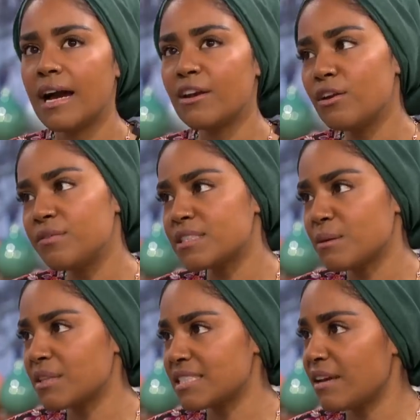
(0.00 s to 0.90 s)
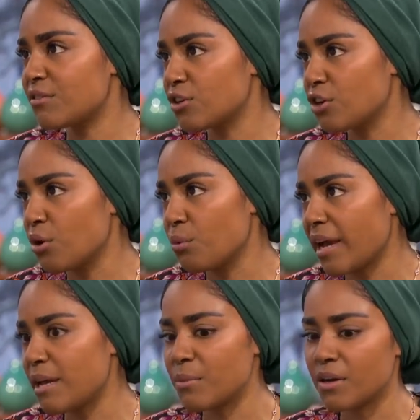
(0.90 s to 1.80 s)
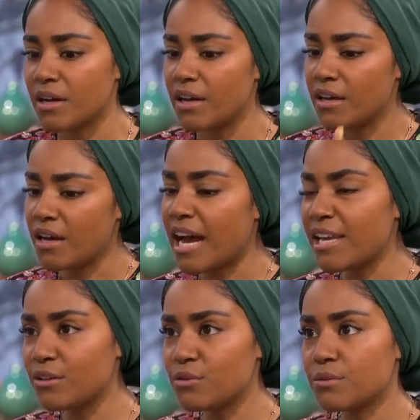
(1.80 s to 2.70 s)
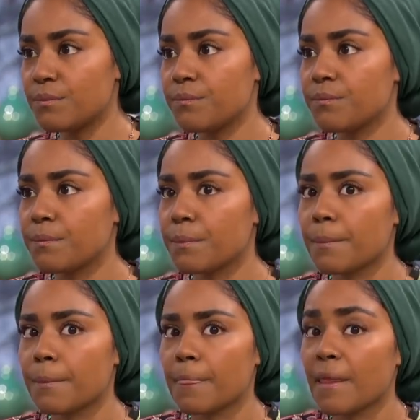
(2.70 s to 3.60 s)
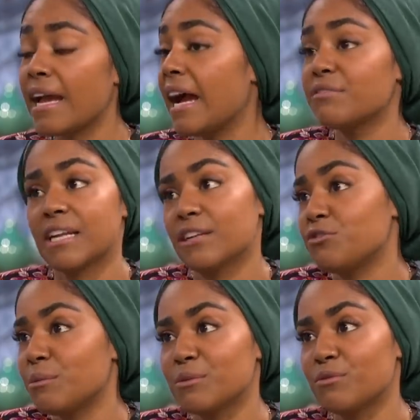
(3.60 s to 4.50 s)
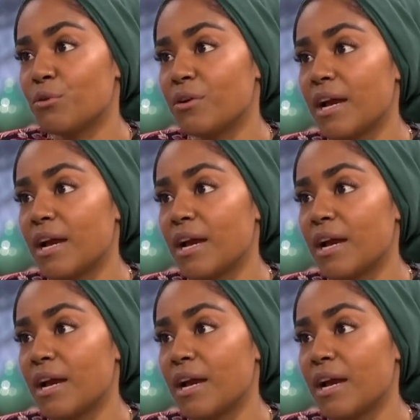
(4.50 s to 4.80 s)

I don't know if it's something that's ever going to go away, but... Have you I had u- treatment for it? I haven't had treatment for